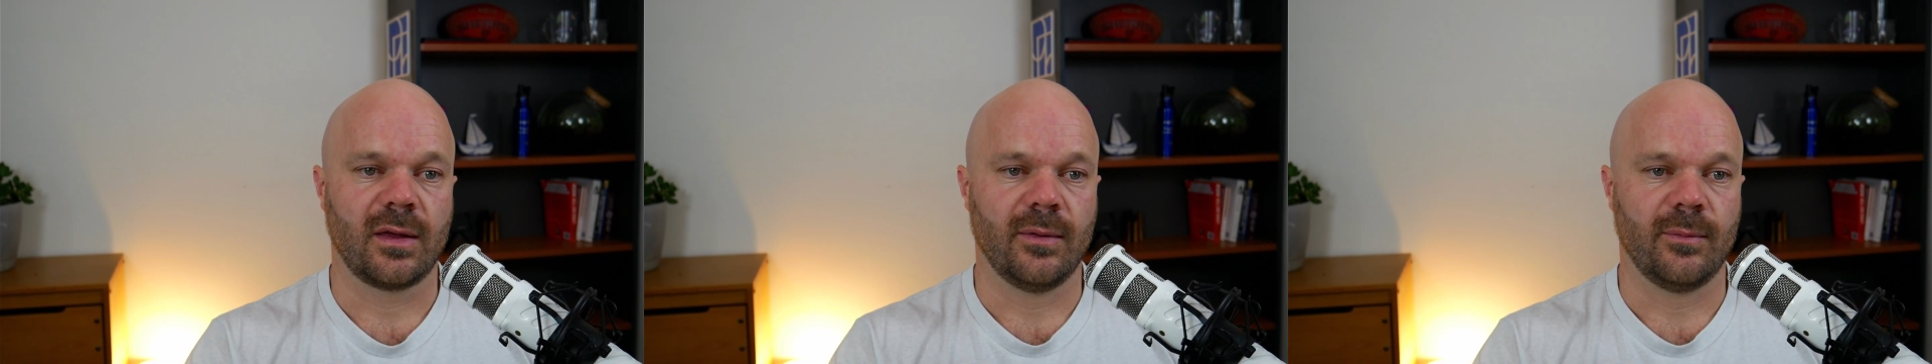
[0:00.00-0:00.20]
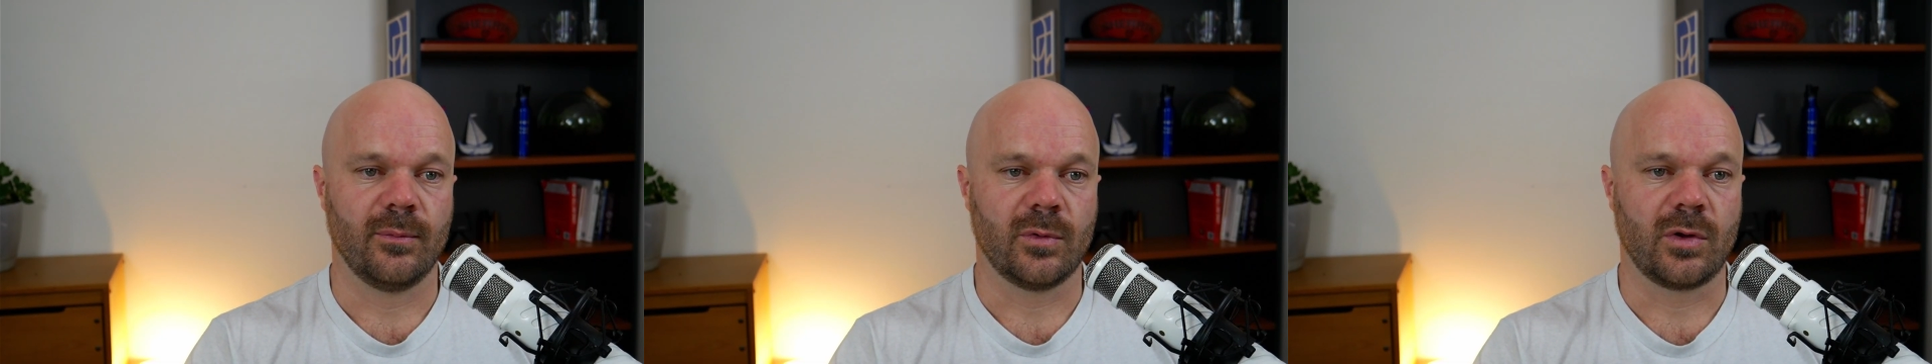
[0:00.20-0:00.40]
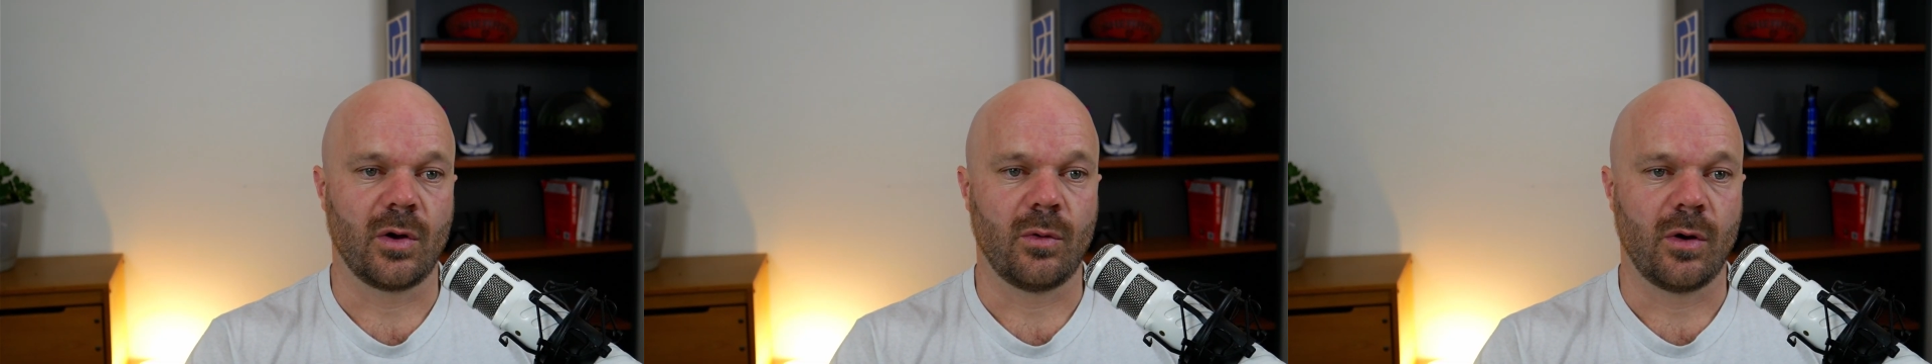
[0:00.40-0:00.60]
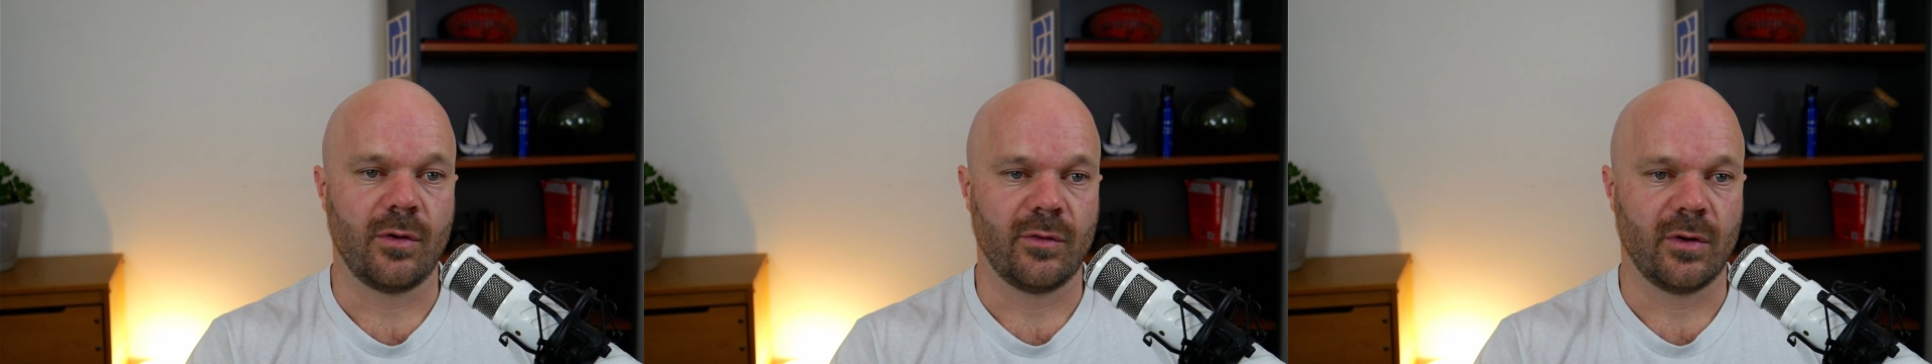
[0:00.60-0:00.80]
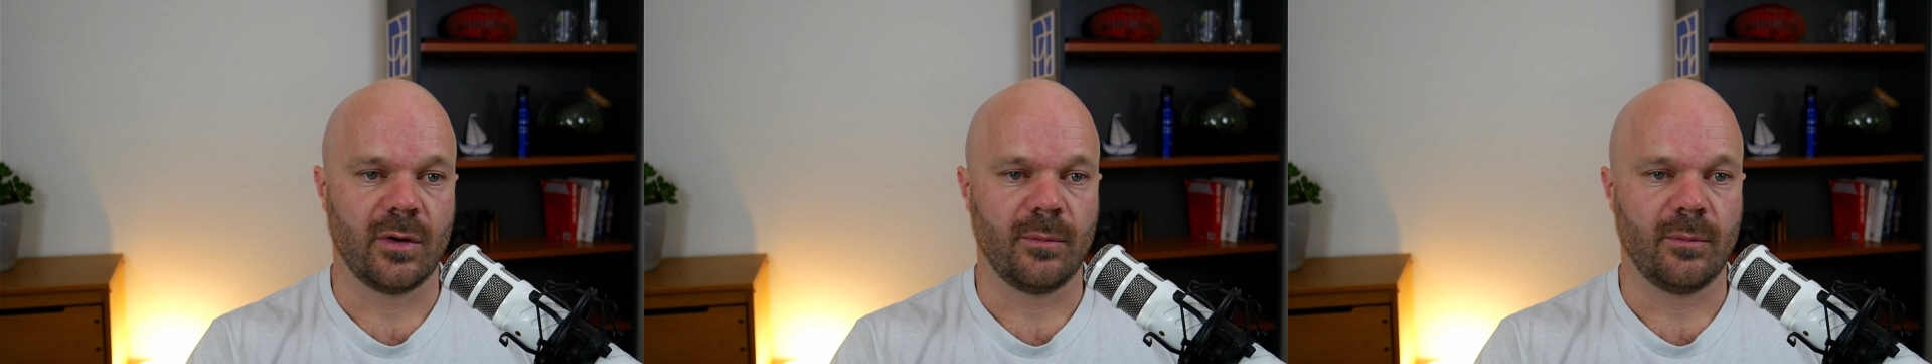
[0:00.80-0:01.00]
go
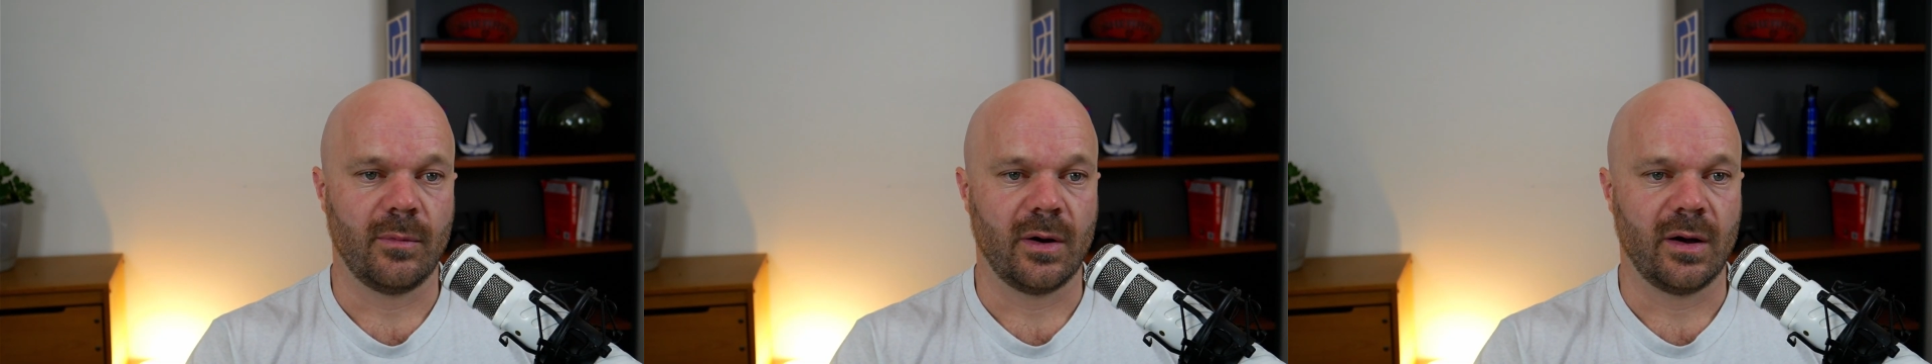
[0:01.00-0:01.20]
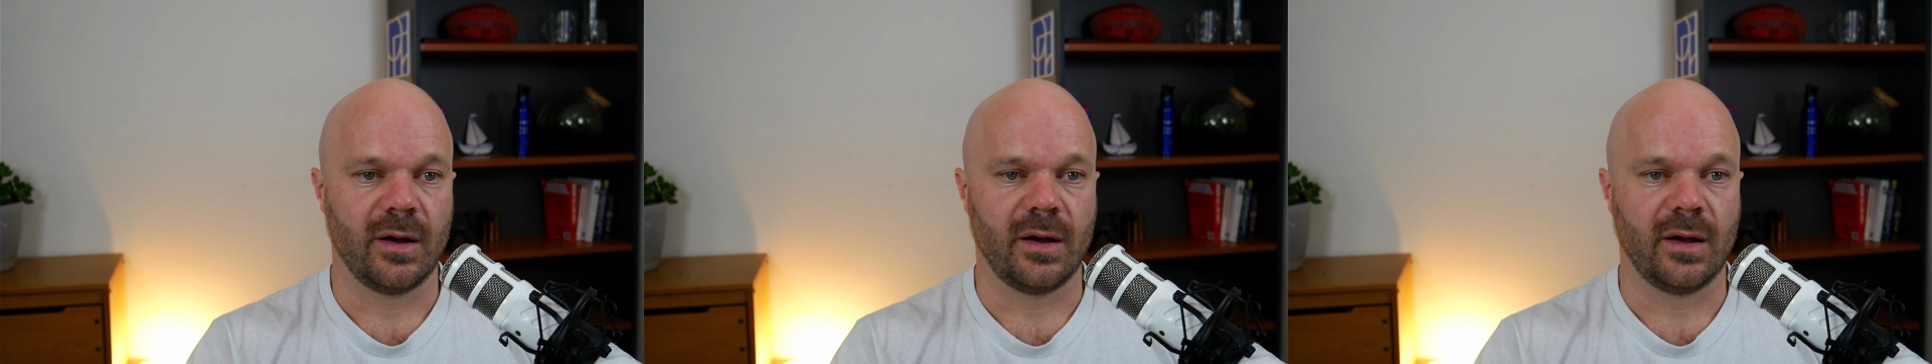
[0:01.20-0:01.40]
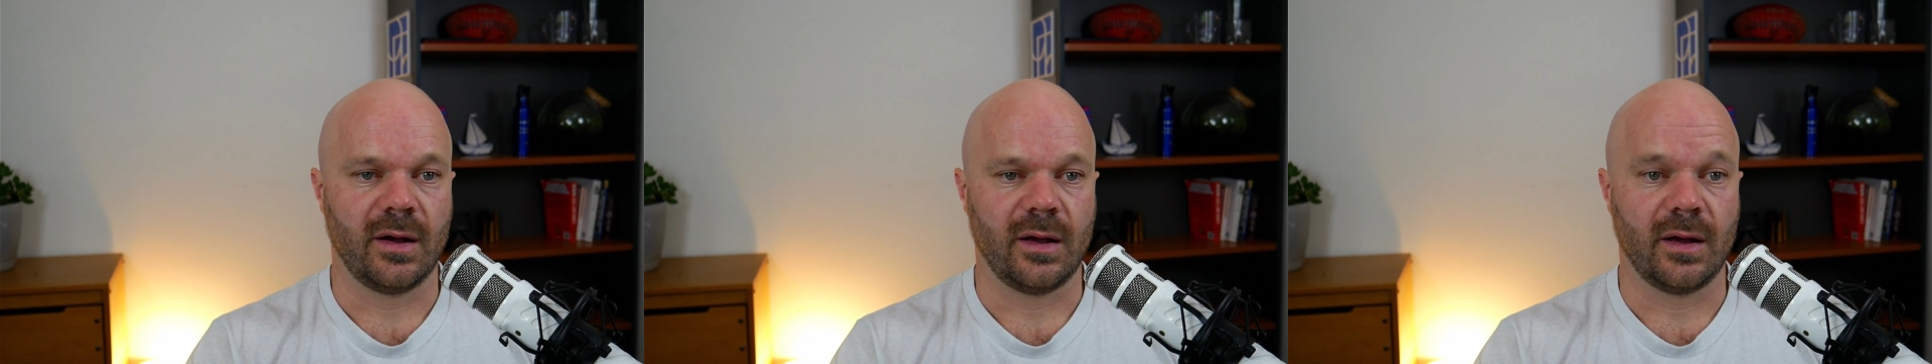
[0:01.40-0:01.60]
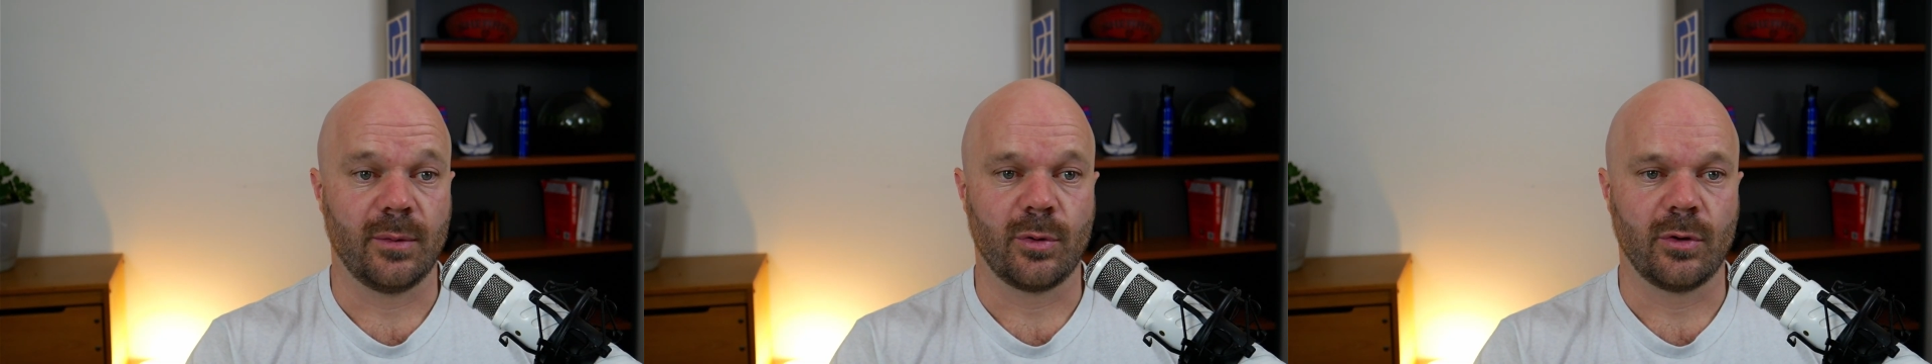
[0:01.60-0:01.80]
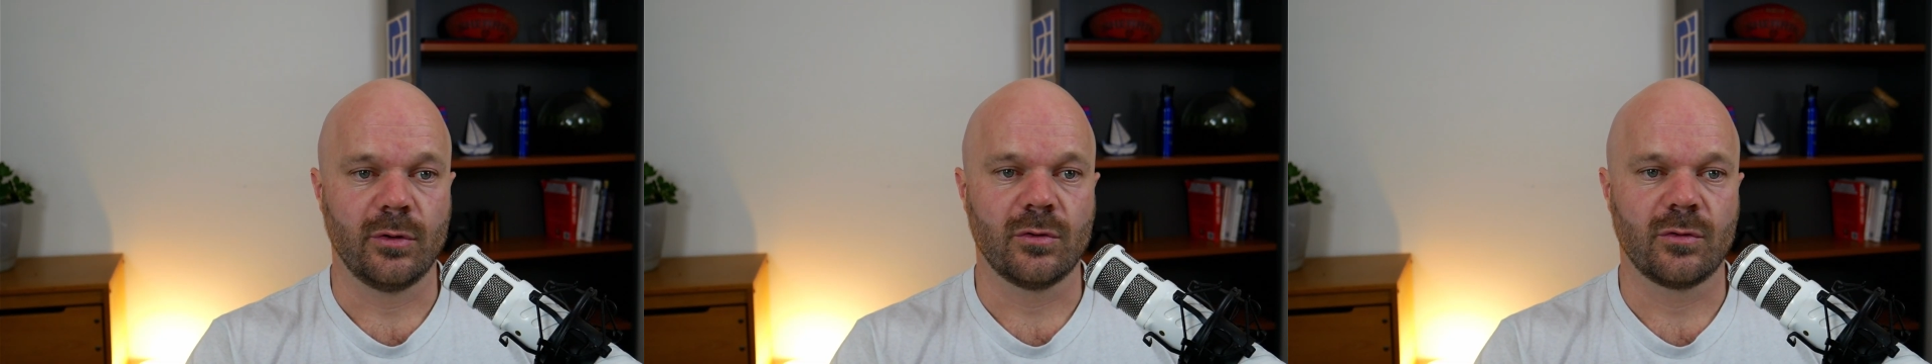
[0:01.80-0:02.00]
over my
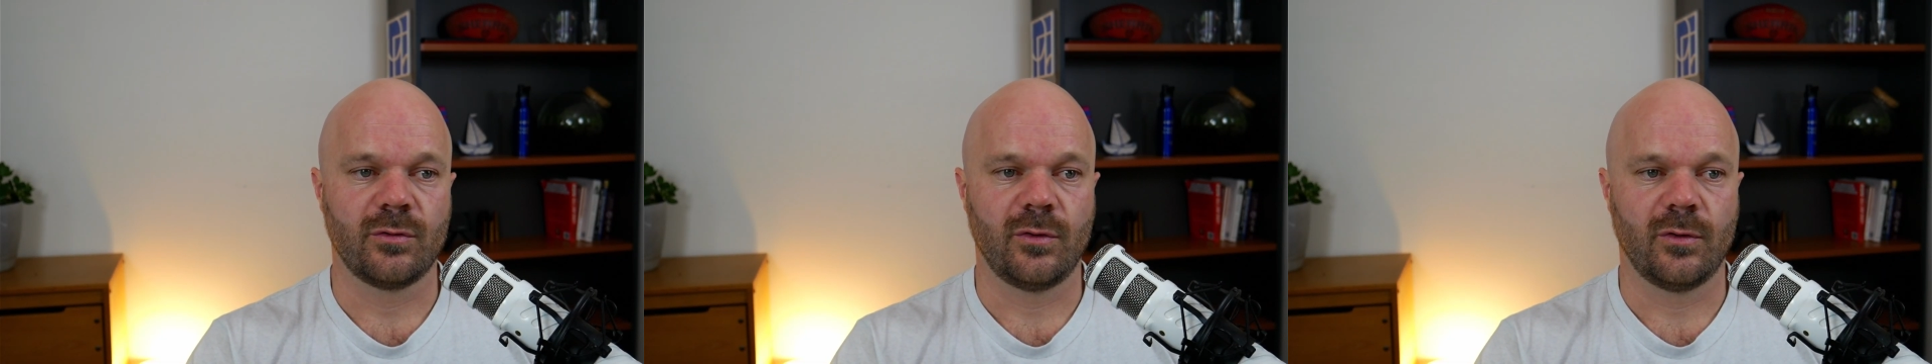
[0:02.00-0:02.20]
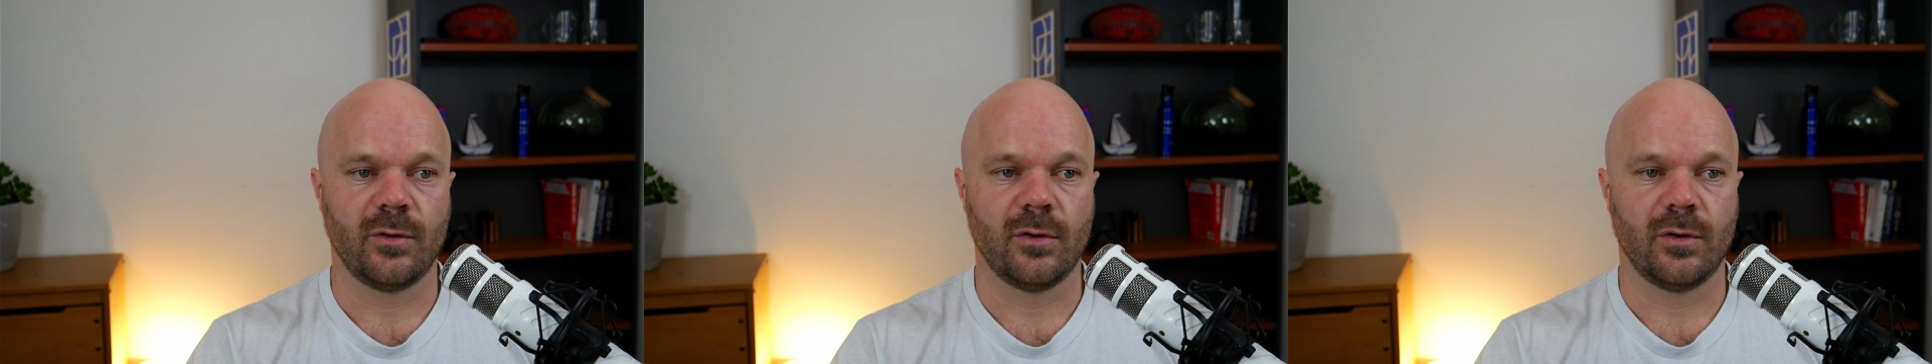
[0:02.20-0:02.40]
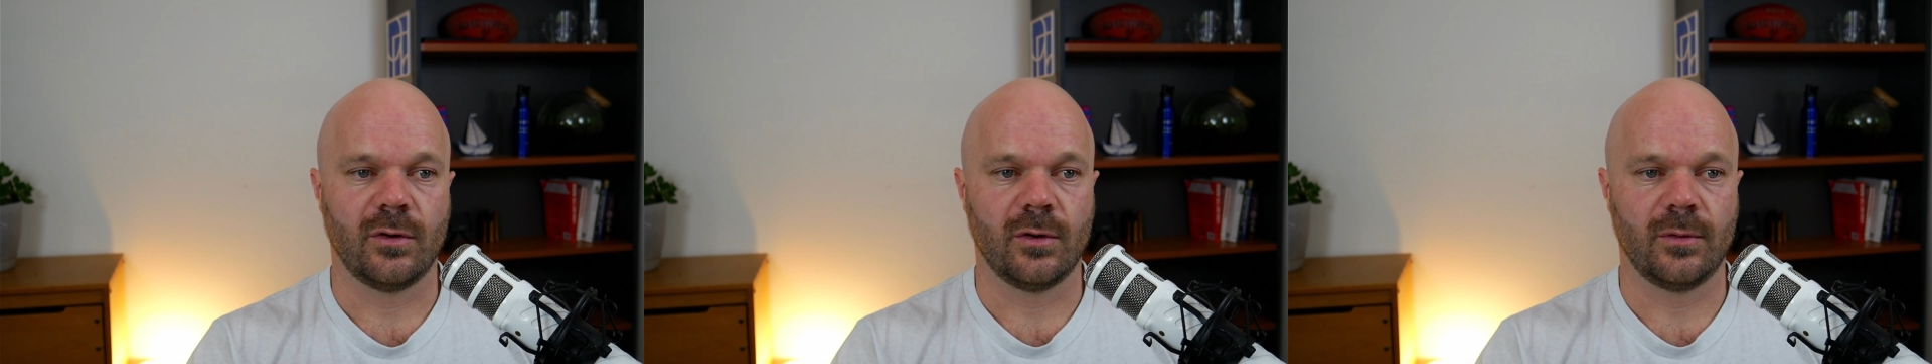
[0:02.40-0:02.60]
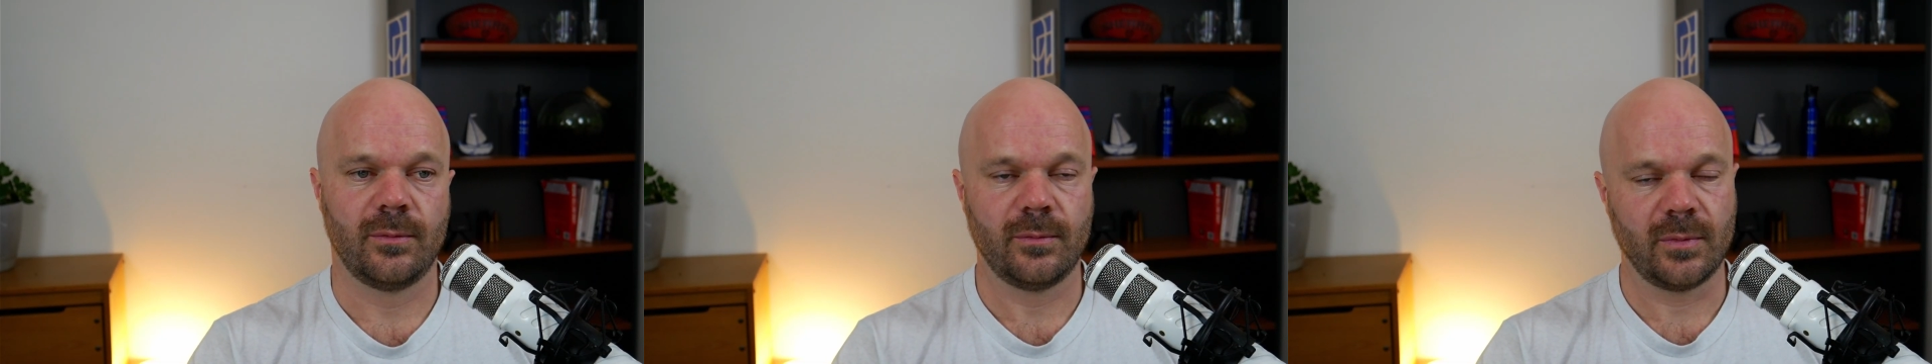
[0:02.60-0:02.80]
approach for